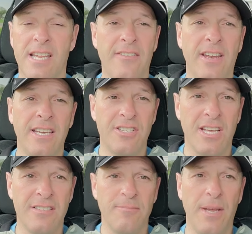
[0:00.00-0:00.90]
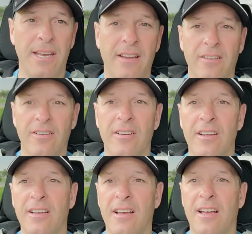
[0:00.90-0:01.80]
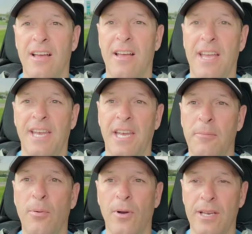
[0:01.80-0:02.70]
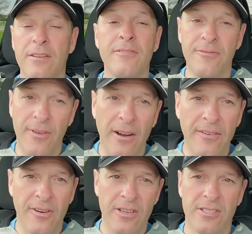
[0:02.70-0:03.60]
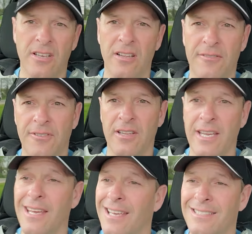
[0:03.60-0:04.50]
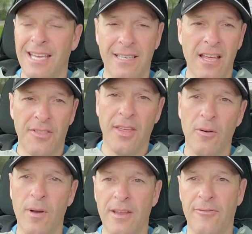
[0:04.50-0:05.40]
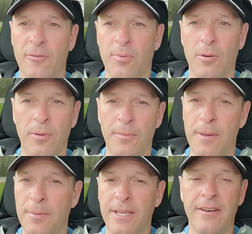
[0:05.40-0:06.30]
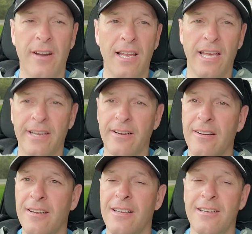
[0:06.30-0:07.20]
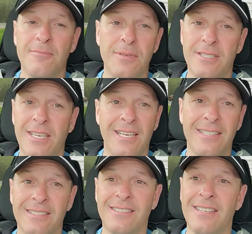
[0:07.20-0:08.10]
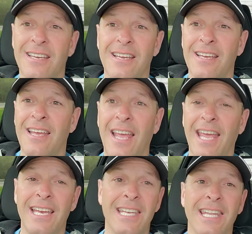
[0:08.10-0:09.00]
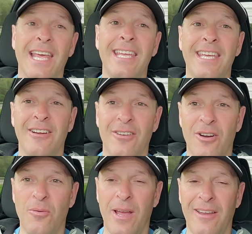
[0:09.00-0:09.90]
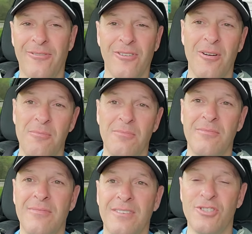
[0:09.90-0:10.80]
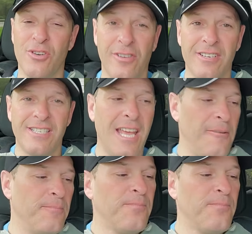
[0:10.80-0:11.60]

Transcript: to have any chance of beating her at any point. Very, very solid filly. Take nothing away from Purple People Eater. I like her. She is a light year away from Sugar Instead.